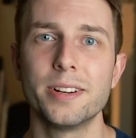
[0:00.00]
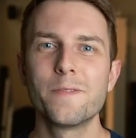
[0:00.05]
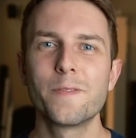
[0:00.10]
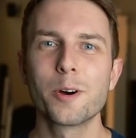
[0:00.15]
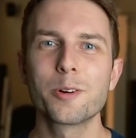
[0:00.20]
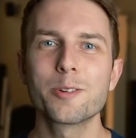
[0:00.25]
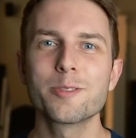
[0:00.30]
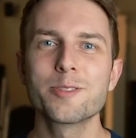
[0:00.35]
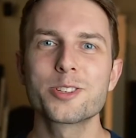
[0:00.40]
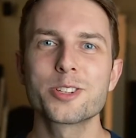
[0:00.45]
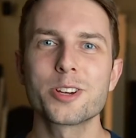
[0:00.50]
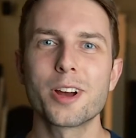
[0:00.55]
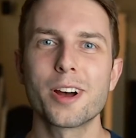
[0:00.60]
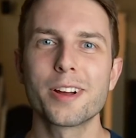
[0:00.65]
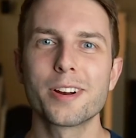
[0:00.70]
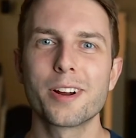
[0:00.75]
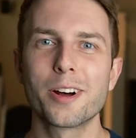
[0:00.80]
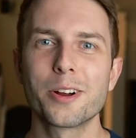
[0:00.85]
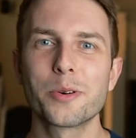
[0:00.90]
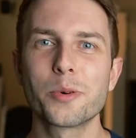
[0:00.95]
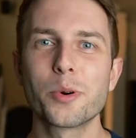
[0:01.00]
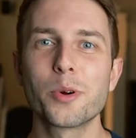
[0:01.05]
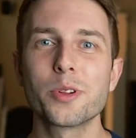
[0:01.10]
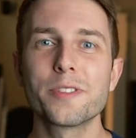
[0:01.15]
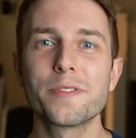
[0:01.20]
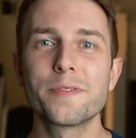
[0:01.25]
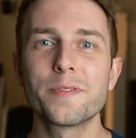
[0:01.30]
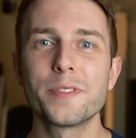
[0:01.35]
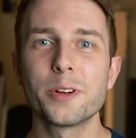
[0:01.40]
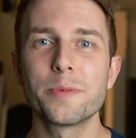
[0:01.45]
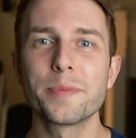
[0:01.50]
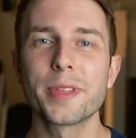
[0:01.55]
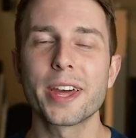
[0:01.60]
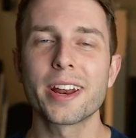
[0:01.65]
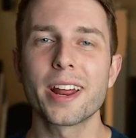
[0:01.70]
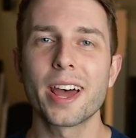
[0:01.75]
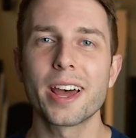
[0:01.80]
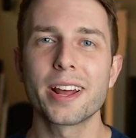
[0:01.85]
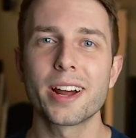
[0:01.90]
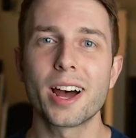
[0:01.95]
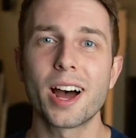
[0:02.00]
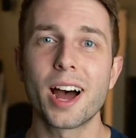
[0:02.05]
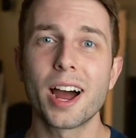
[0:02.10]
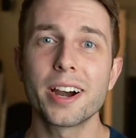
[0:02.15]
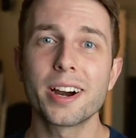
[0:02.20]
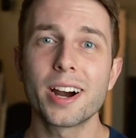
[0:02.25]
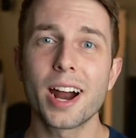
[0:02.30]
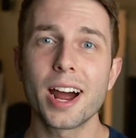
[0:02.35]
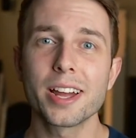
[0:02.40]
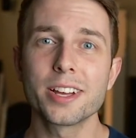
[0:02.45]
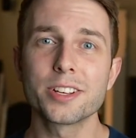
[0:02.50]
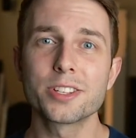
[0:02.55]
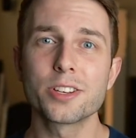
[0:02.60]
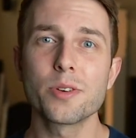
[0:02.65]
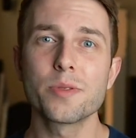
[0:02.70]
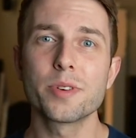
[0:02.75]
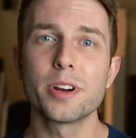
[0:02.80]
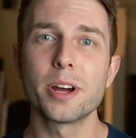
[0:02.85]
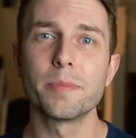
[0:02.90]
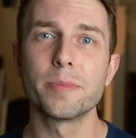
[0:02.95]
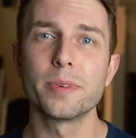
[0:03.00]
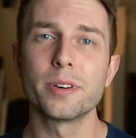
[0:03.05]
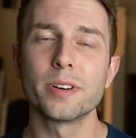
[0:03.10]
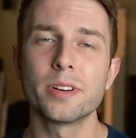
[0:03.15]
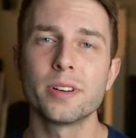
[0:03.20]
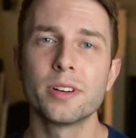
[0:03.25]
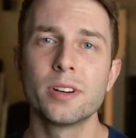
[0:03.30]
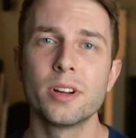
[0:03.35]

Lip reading: Photos shot on a roll of film that had a higher ISO number